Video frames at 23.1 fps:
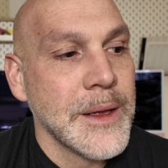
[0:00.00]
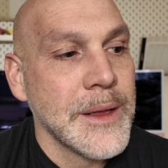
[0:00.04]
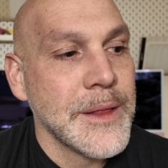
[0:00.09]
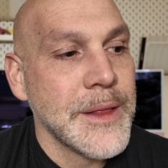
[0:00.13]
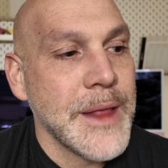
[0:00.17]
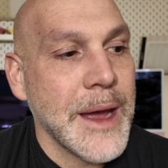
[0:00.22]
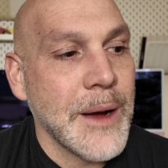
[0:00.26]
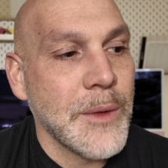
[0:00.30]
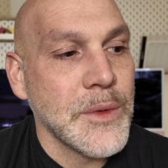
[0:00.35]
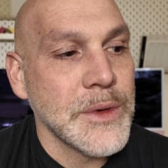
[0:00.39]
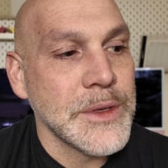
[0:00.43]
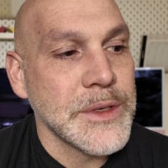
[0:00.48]

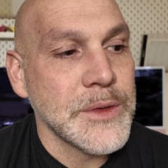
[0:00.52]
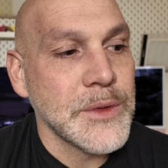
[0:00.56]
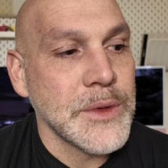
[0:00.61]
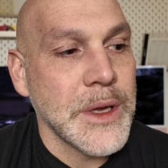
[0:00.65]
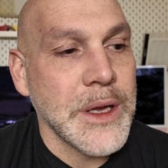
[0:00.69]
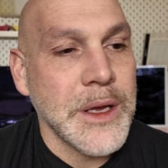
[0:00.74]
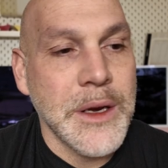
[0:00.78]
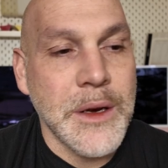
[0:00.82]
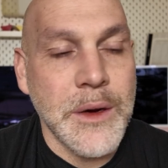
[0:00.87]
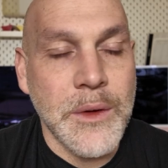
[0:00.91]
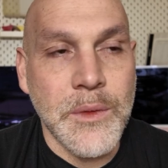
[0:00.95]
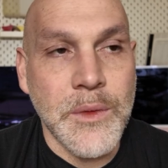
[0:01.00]
that was
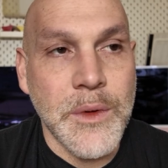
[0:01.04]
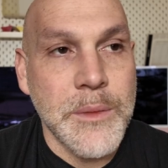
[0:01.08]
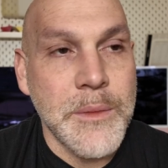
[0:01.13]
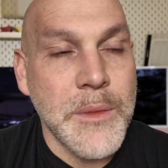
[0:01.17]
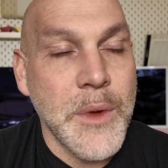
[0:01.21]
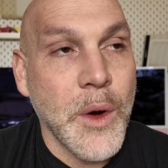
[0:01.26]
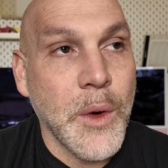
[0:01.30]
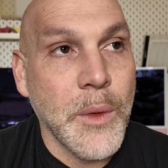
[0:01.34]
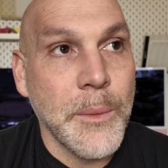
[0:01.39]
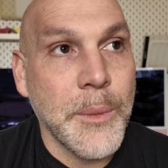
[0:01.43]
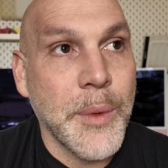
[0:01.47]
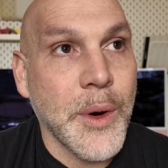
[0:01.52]
in a
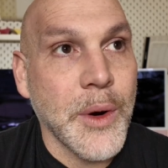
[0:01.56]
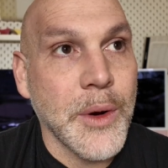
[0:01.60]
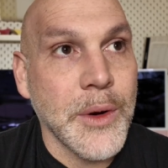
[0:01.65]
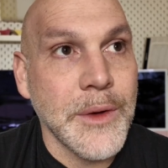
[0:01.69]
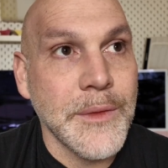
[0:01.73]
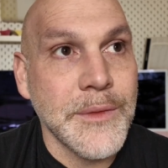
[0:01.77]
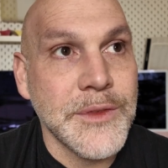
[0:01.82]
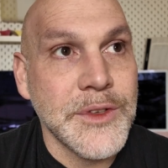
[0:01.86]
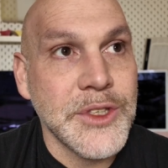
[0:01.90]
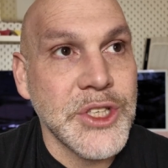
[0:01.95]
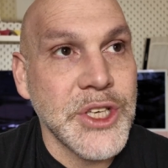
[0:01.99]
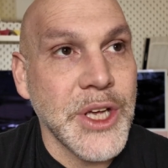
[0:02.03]
remote part
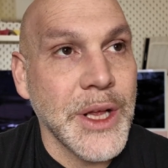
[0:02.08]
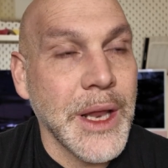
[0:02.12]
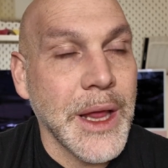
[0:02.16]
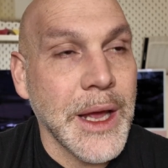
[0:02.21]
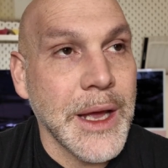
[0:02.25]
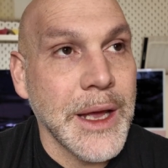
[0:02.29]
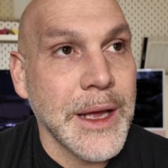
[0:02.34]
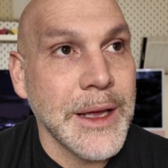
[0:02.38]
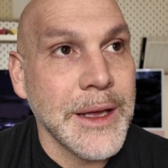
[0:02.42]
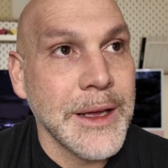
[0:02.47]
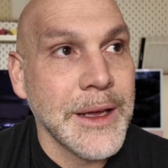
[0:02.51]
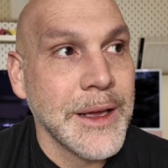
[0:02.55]
of
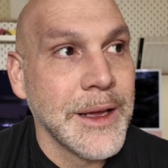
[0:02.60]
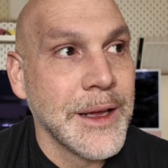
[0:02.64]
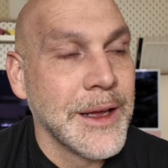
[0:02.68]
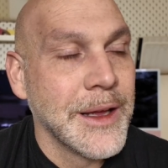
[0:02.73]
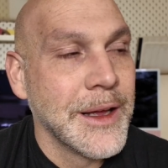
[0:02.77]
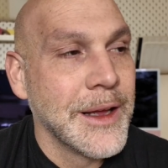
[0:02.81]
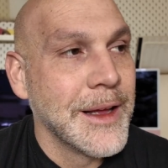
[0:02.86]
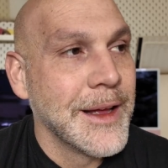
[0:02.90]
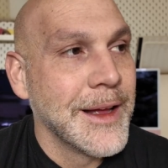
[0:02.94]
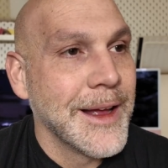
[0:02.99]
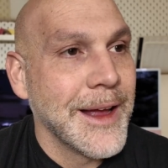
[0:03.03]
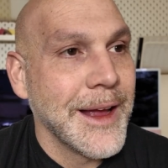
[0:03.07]
Chile,
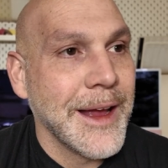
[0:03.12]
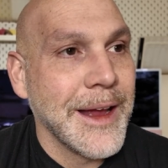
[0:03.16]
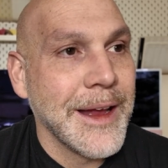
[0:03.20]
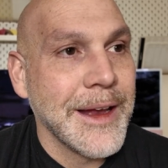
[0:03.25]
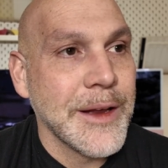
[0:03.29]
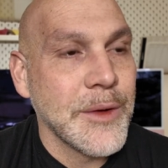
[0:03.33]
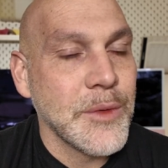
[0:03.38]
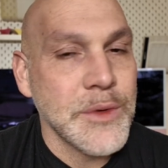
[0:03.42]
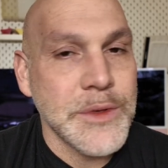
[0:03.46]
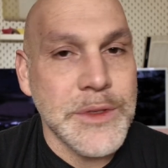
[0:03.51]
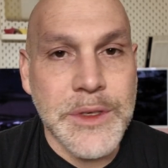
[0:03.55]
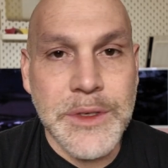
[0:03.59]
and
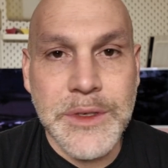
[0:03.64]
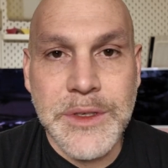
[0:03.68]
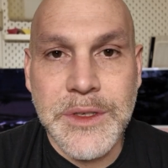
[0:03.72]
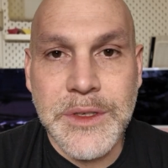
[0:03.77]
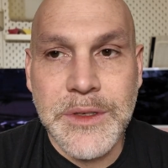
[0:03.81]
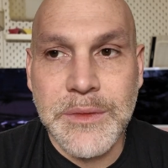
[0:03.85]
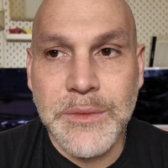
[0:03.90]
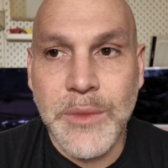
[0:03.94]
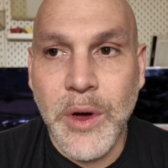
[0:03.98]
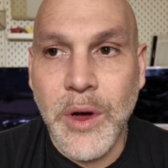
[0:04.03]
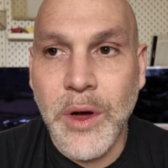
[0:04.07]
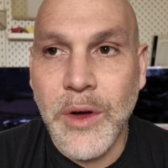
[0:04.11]
it was a
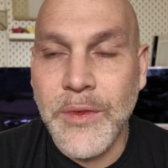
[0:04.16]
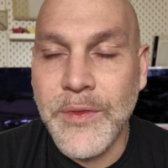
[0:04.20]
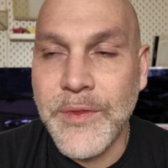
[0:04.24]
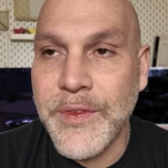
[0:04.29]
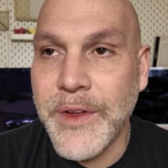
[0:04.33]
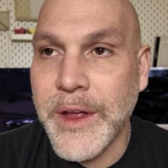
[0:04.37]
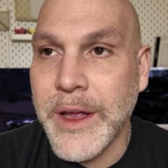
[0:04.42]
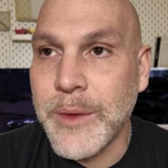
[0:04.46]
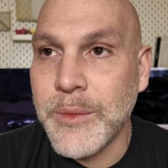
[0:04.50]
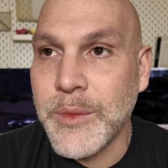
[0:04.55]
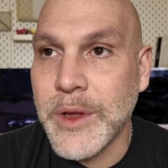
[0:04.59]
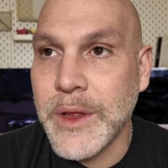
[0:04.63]
small
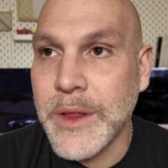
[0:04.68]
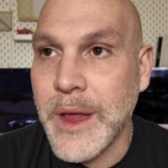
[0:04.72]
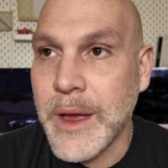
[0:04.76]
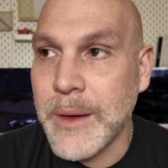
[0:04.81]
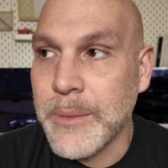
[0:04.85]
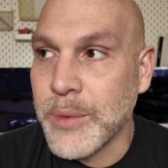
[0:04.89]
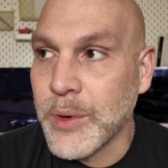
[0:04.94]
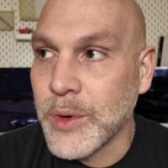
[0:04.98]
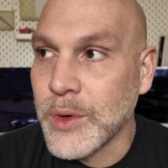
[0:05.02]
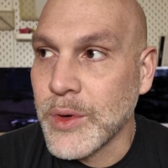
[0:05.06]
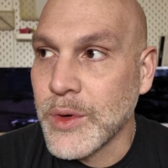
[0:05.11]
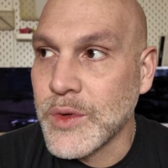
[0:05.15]
family
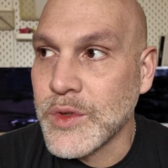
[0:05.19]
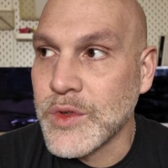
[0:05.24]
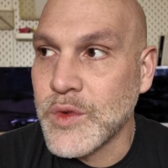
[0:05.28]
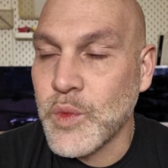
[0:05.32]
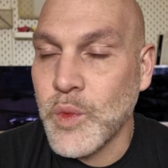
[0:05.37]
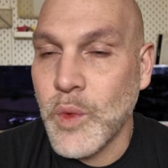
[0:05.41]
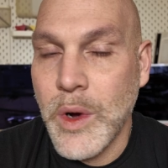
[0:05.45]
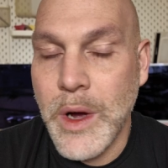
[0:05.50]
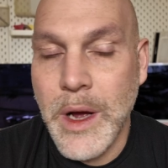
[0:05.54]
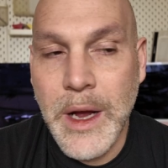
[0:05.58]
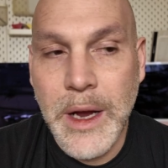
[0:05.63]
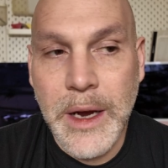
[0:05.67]
that produced
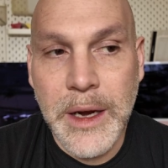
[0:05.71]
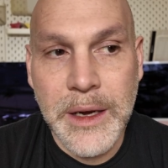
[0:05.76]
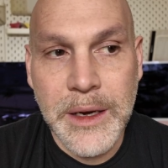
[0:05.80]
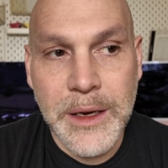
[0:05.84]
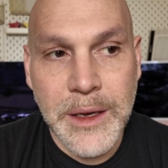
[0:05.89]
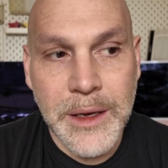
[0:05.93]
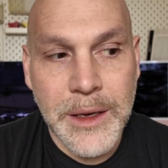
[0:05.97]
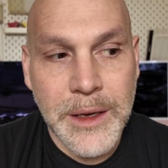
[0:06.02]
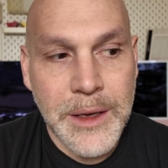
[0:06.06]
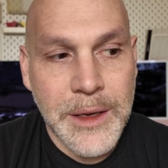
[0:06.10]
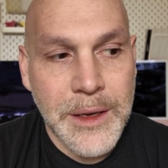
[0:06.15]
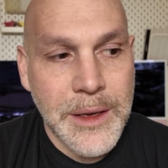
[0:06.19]
wine,
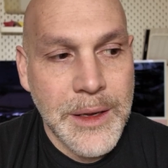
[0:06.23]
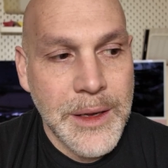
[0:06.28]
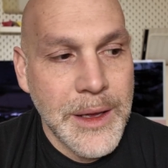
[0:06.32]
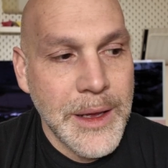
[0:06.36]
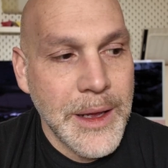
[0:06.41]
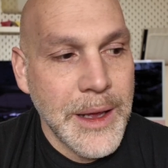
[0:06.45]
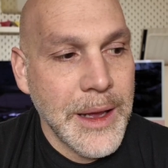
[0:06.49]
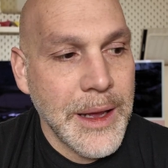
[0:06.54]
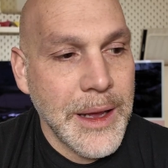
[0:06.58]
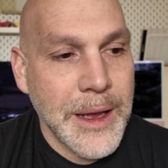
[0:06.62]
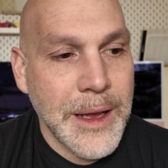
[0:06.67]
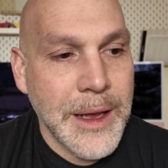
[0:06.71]

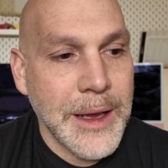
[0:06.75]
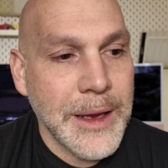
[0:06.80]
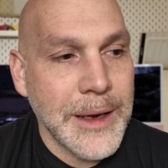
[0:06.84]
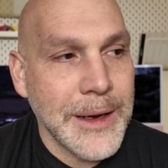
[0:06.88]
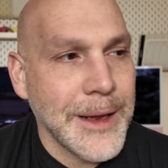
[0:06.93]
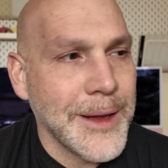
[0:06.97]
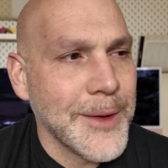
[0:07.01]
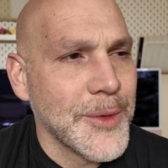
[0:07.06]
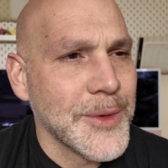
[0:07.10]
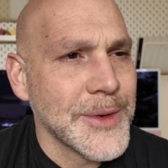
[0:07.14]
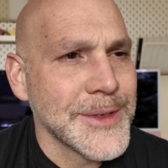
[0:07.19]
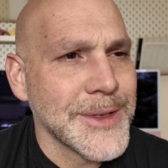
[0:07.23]
and
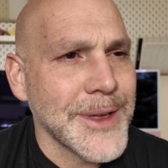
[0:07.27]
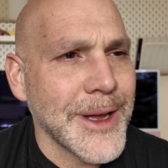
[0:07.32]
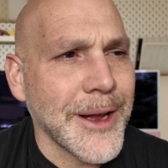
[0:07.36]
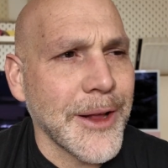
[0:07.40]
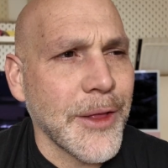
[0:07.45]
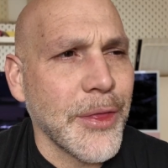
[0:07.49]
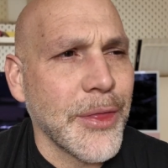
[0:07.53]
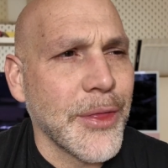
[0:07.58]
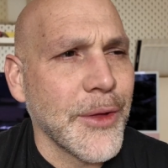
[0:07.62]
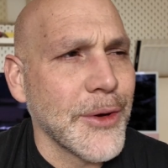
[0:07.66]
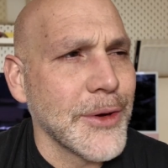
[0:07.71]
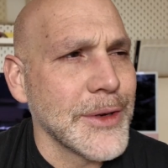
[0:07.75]
it was
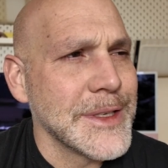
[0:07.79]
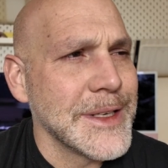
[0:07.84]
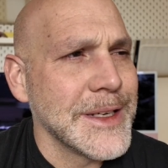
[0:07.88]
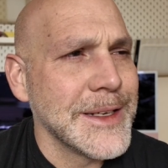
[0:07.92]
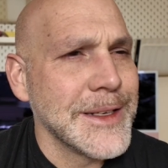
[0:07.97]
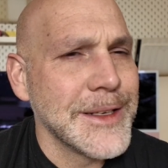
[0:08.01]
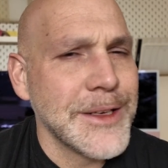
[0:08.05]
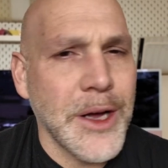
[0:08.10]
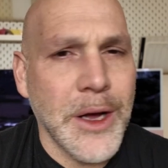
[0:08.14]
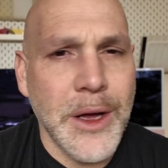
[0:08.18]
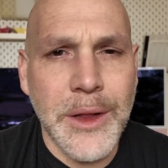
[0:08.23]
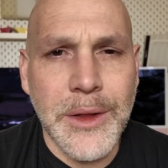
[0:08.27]
like
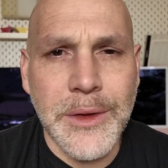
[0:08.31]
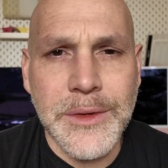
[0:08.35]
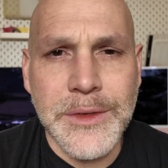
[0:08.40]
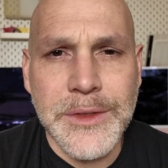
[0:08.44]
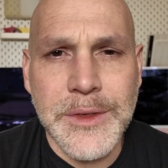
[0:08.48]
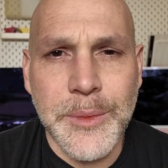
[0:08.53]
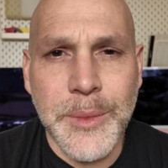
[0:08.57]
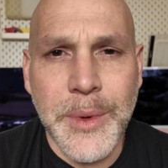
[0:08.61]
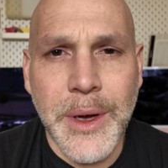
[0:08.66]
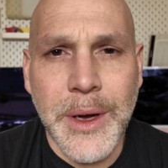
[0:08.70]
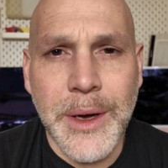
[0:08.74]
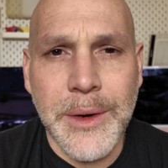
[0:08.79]
$13
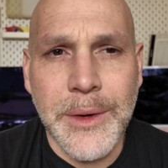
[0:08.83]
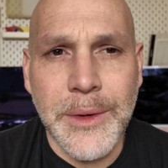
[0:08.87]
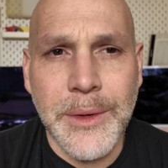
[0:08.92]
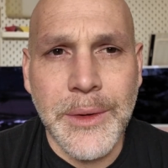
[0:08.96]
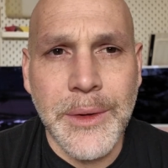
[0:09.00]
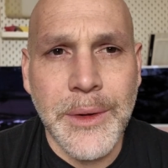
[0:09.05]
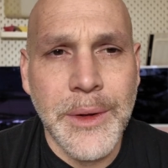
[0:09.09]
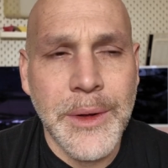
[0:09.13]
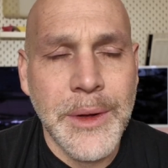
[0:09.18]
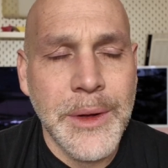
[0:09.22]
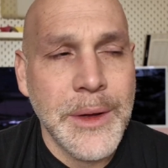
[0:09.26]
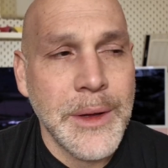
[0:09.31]
a
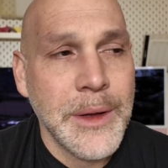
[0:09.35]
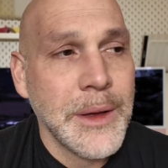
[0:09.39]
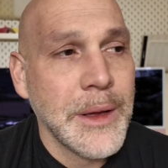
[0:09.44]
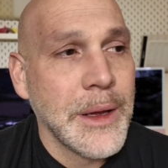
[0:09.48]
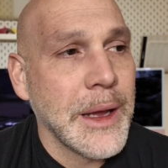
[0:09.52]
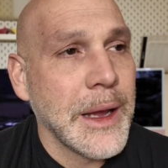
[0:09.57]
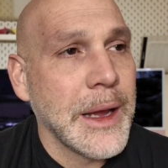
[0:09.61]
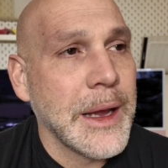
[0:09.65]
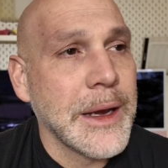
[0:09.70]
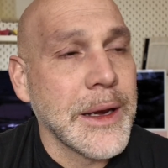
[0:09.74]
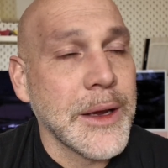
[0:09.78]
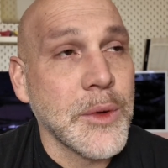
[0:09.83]
bottle,
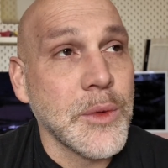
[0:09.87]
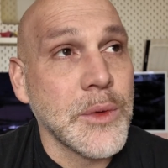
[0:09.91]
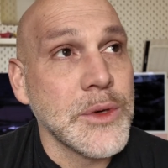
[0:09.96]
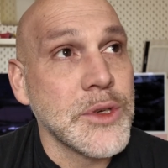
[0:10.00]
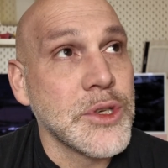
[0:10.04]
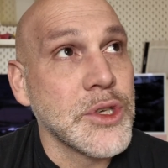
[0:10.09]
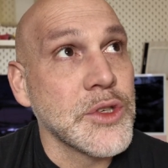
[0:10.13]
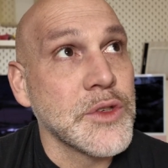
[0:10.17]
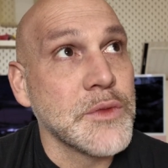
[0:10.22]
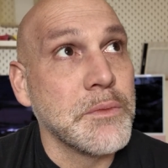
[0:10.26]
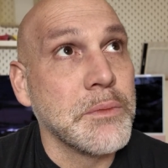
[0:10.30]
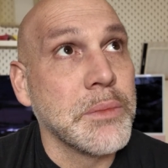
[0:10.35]
and it would
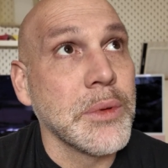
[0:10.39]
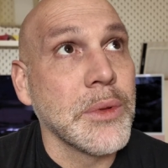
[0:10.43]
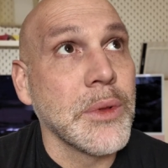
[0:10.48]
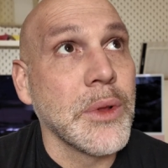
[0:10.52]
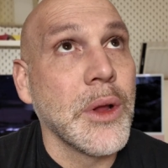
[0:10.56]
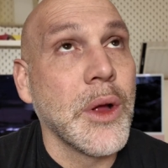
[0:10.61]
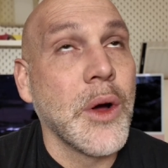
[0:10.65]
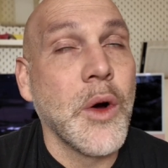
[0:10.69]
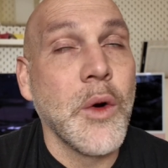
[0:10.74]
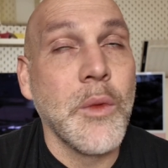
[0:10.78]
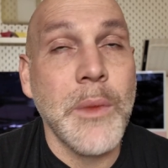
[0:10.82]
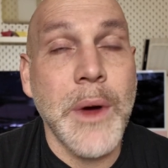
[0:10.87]
just
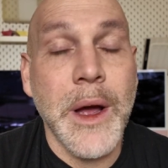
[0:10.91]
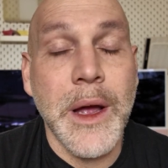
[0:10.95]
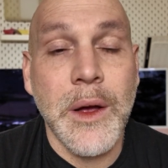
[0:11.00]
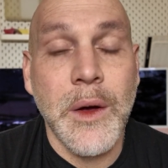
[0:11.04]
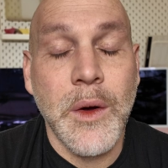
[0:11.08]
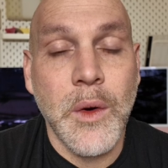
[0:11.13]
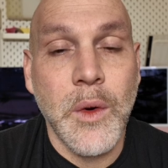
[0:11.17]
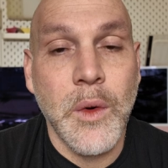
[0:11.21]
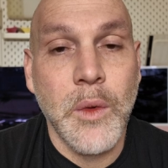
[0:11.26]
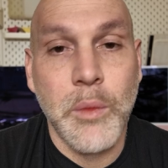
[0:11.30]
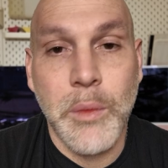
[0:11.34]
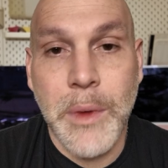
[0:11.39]
blow my
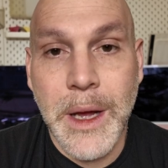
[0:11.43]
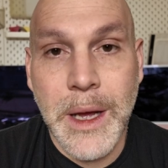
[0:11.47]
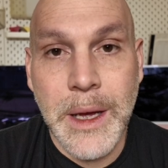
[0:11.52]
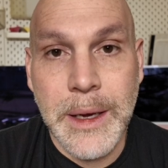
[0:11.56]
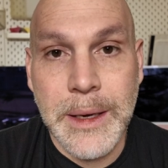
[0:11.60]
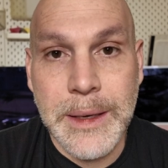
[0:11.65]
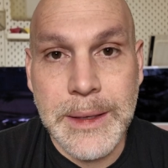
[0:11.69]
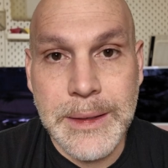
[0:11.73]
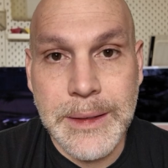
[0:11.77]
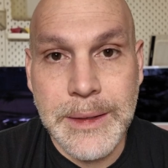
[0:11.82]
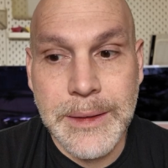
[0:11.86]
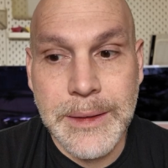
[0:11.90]
whole mind.